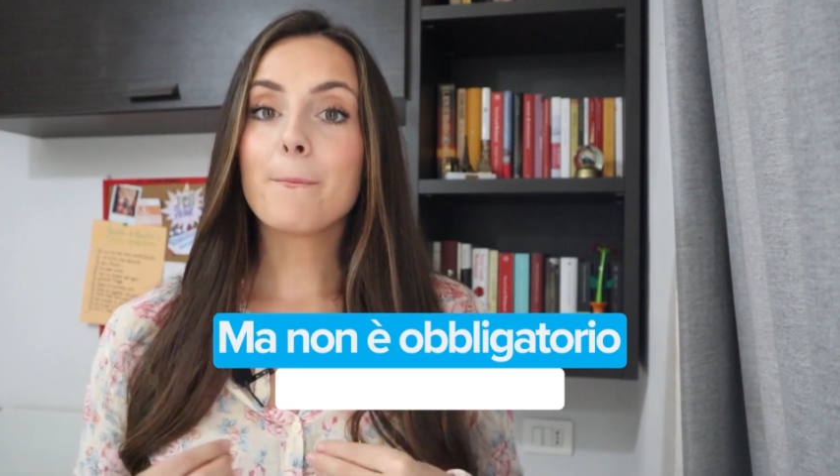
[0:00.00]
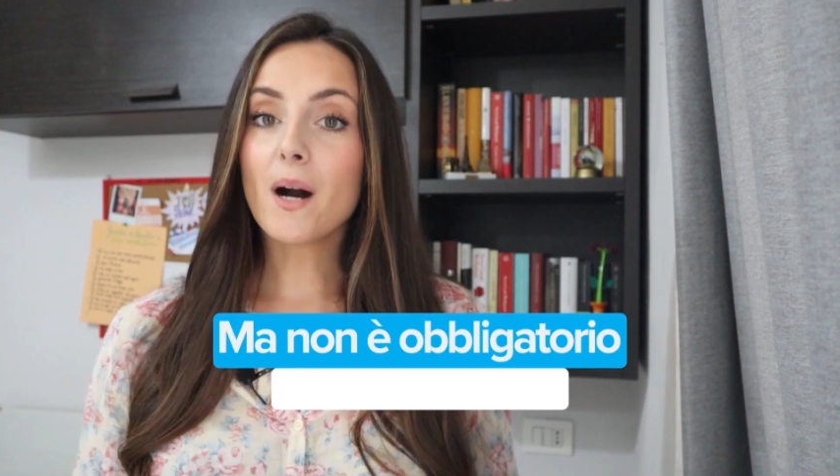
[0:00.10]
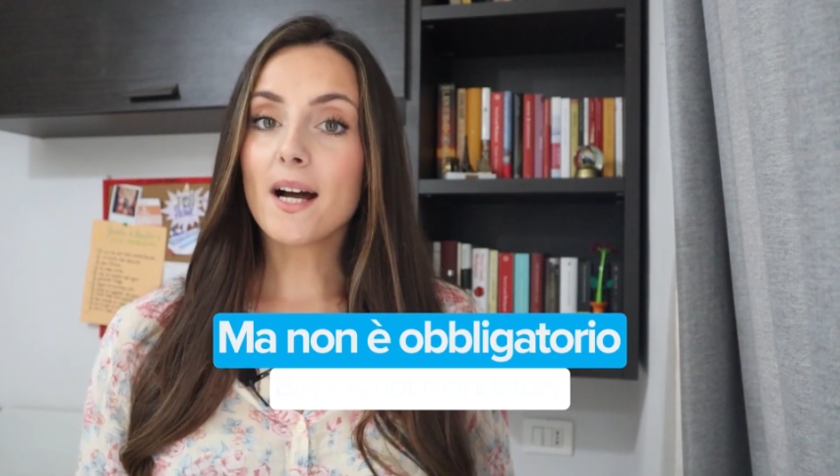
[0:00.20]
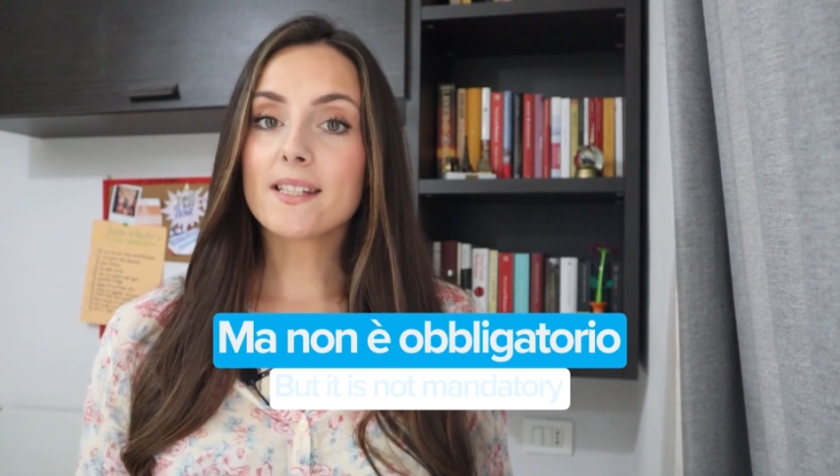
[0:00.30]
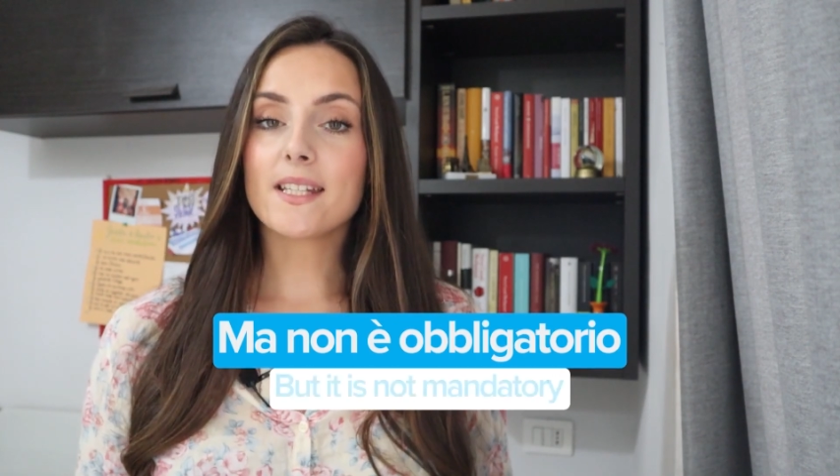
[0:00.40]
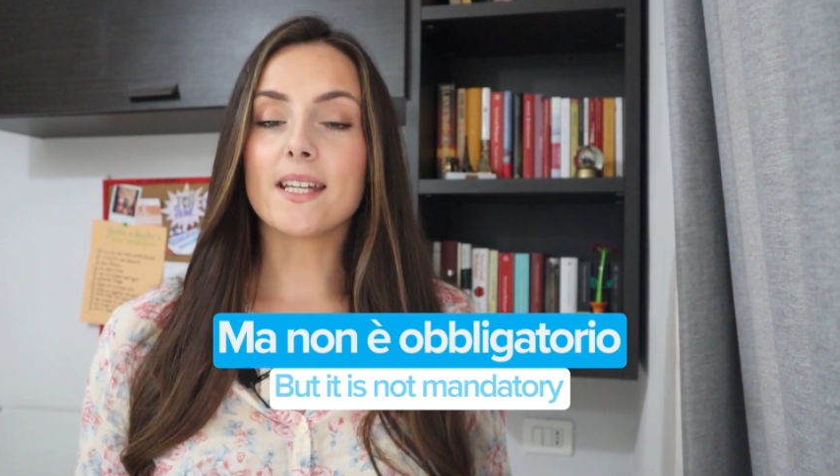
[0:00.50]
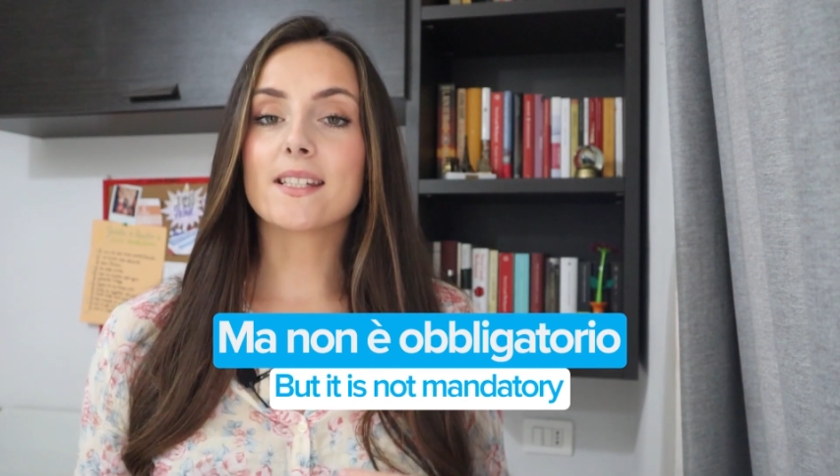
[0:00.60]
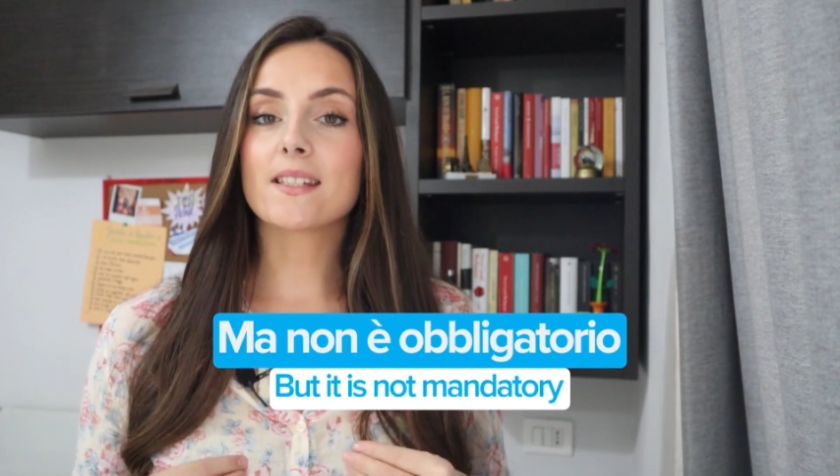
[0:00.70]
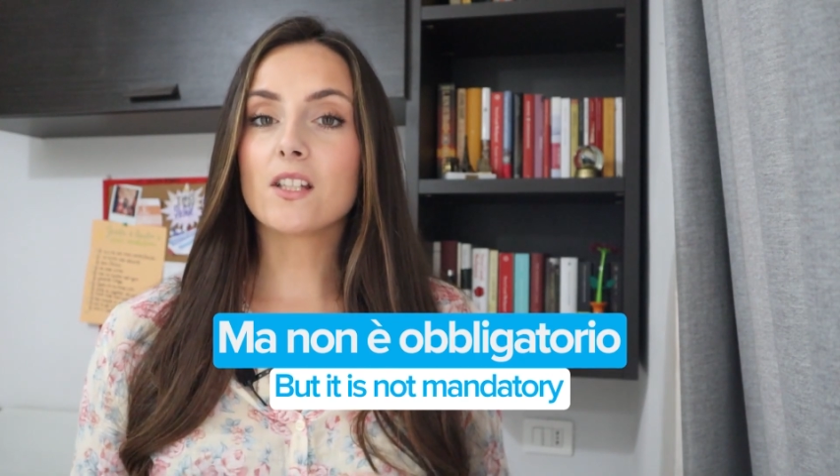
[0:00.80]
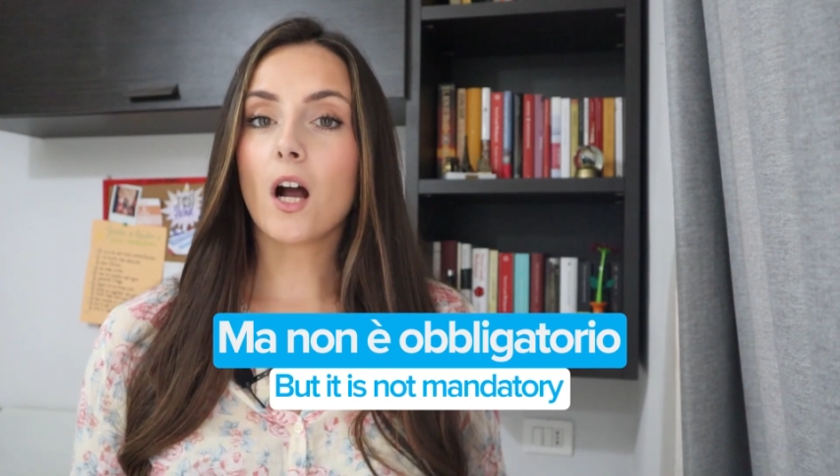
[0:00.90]
But
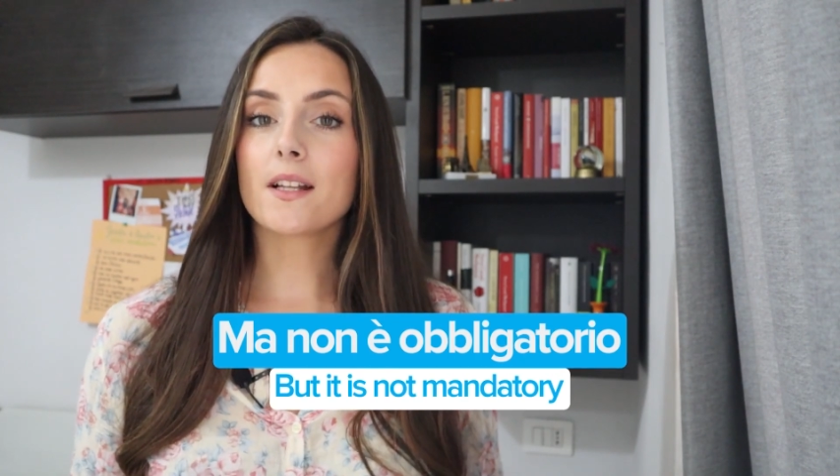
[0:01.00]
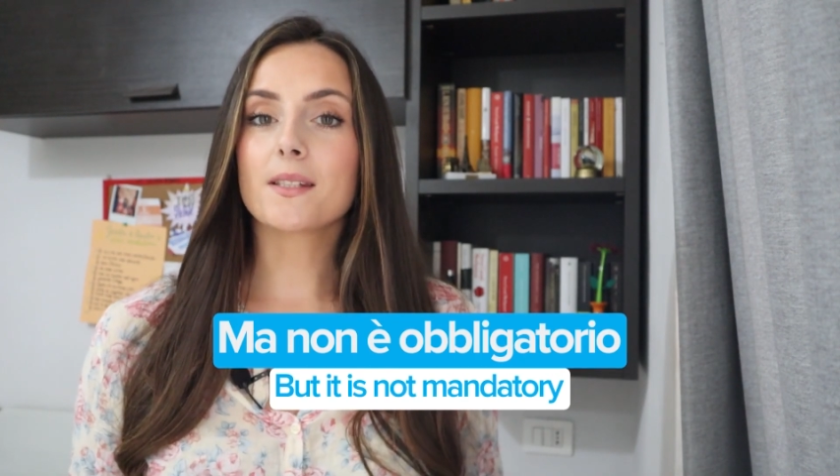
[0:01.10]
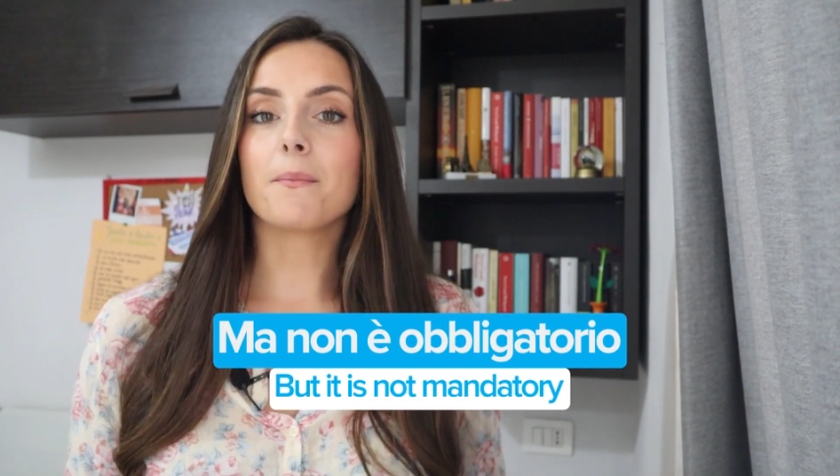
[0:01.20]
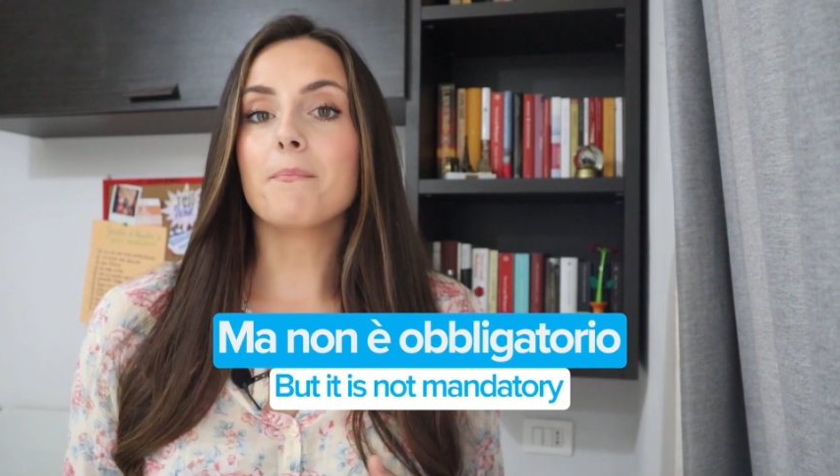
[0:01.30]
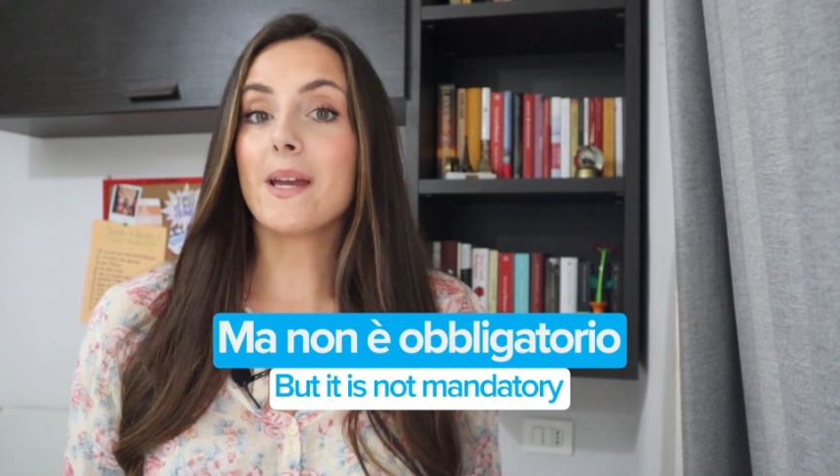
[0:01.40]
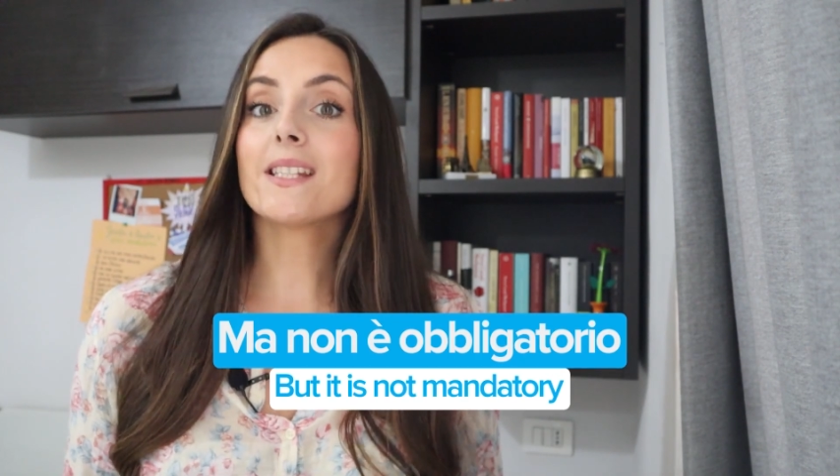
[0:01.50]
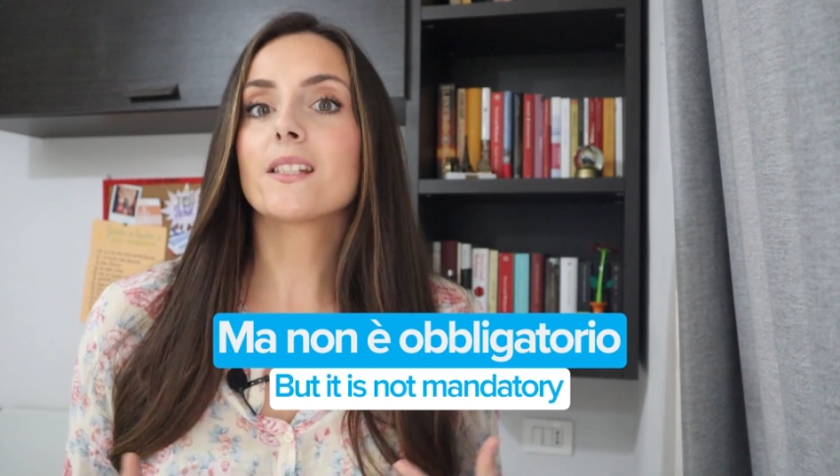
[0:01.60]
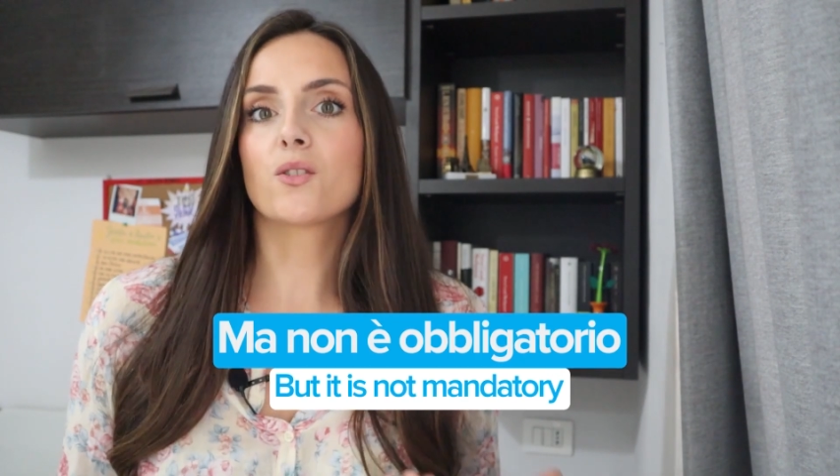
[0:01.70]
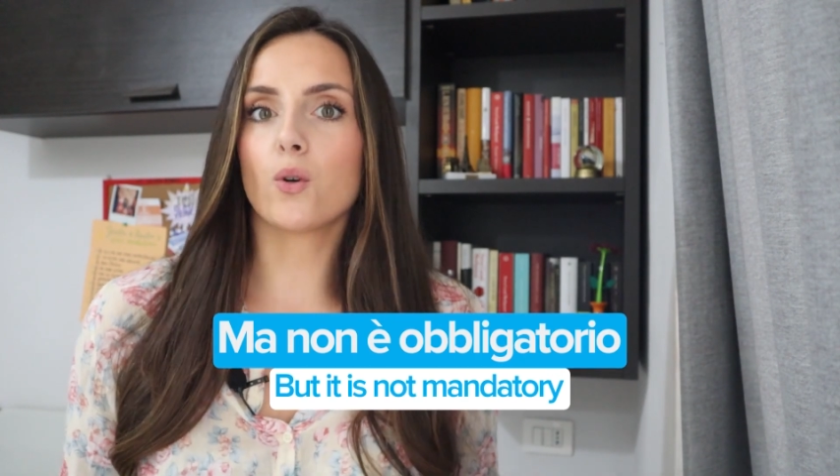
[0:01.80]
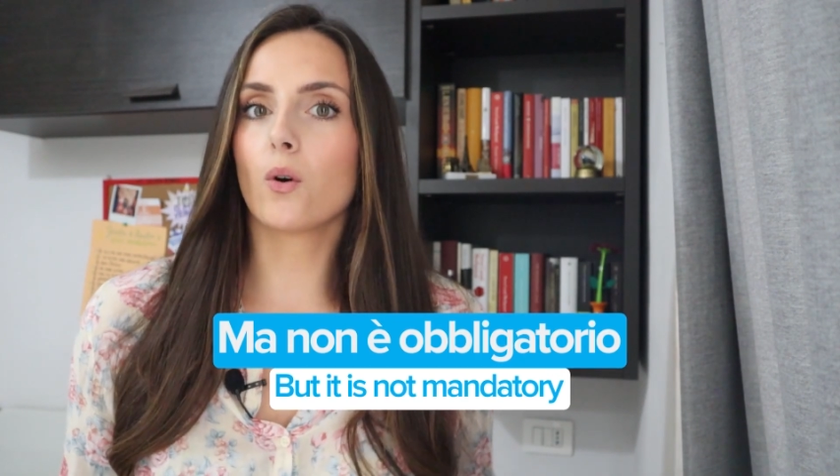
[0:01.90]
it's not
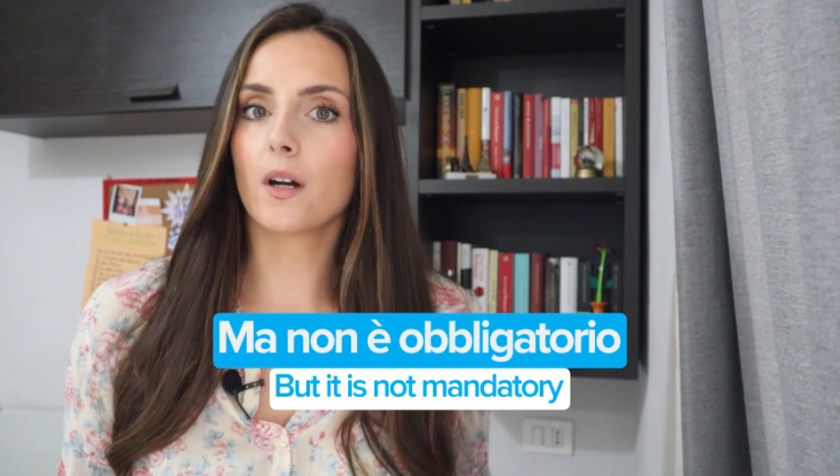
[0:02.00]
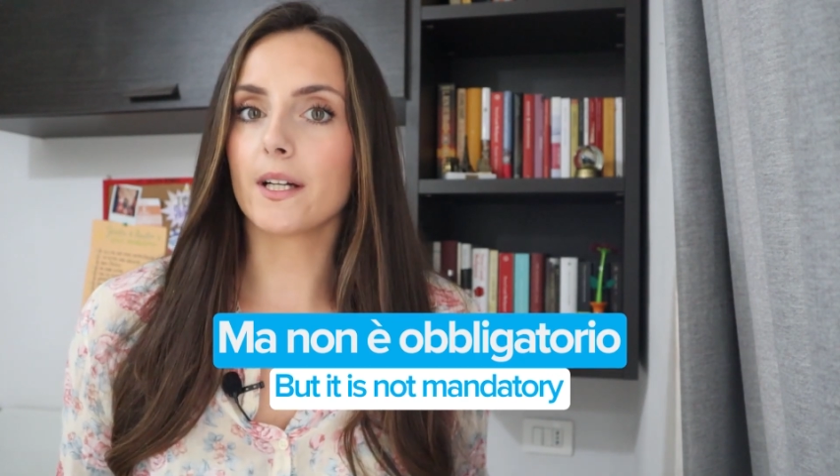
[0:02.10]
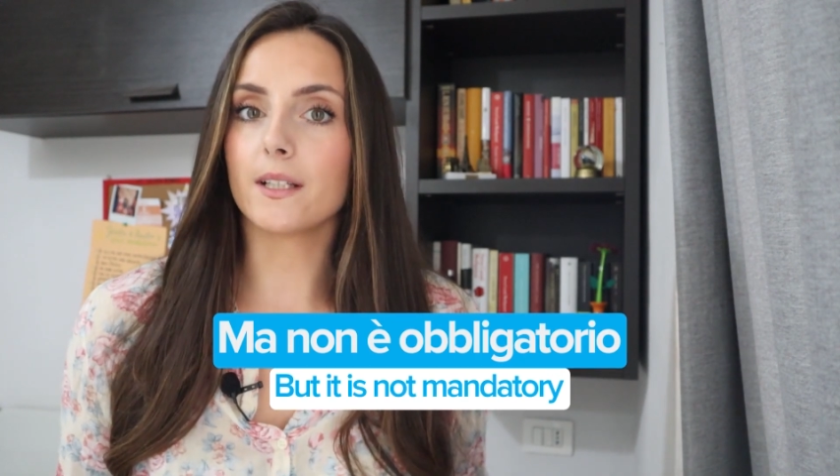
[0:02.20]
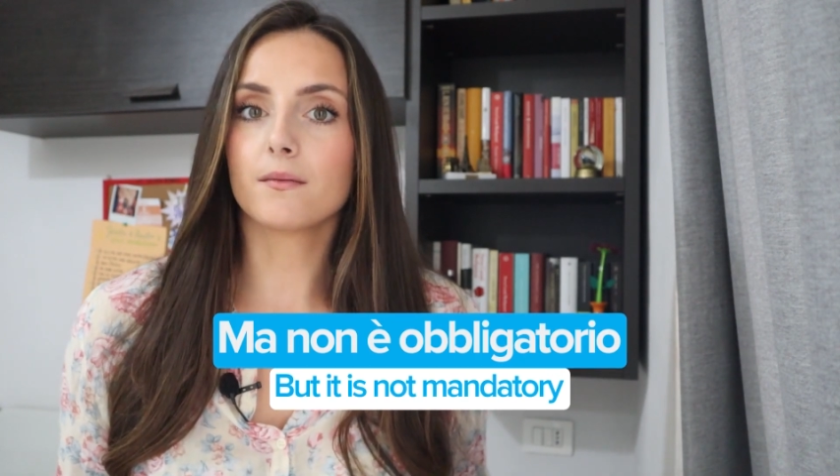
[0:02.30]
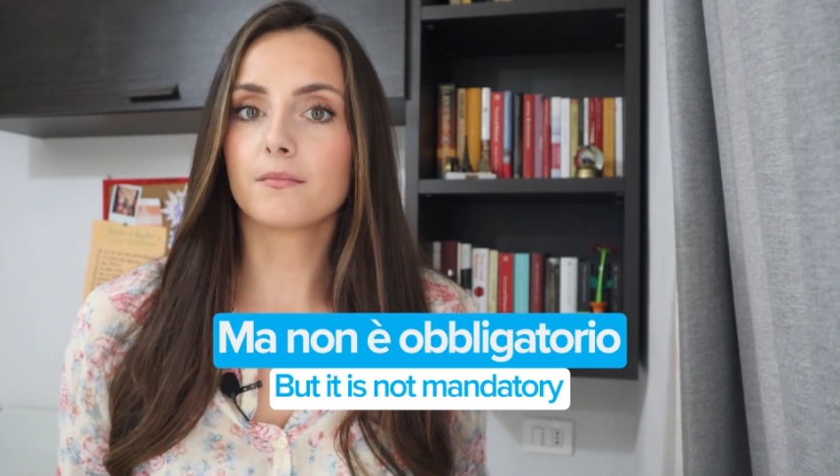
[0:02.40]
mandatory.